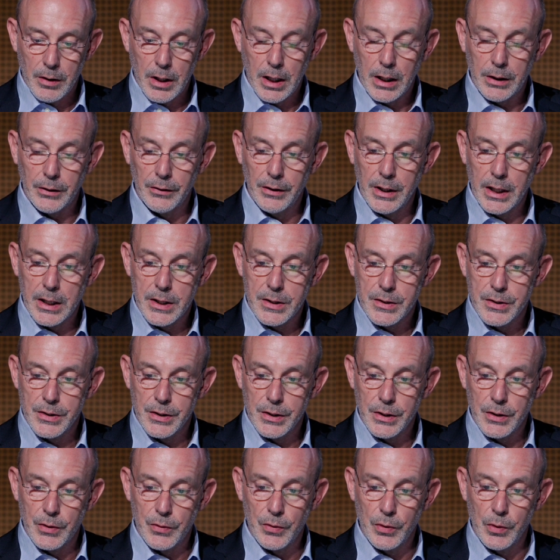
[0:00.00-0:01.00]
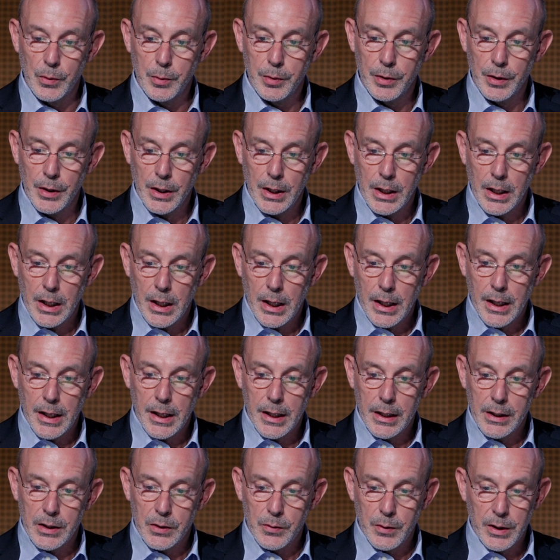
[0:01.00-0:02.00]
ACUNEX group
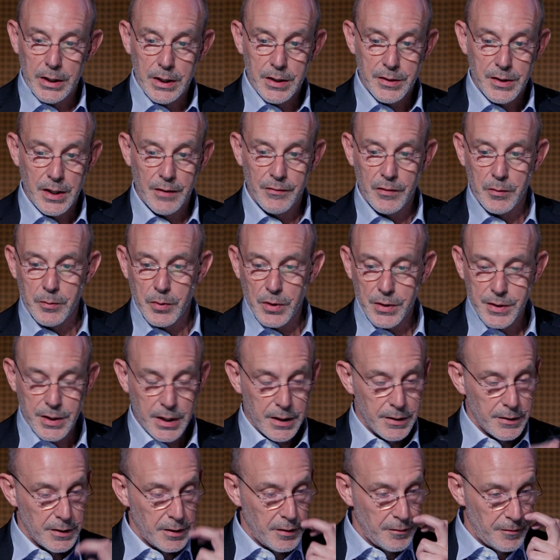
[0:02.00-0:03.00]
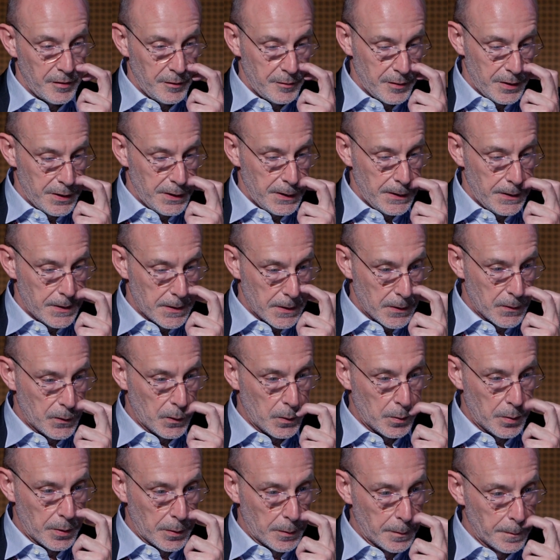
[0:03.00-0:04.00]
and 27% in the Vivity
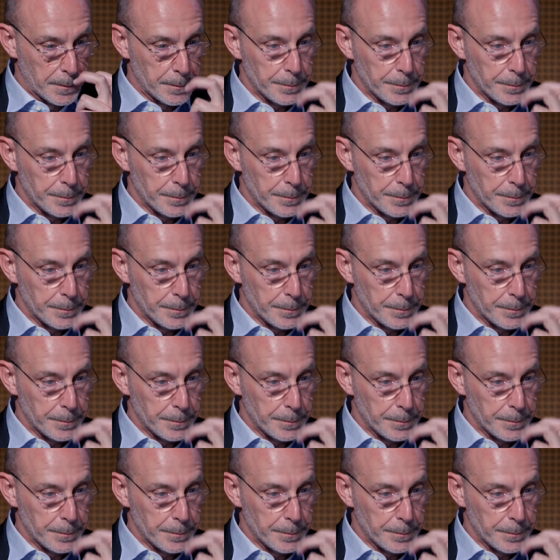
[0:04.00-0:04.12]
group.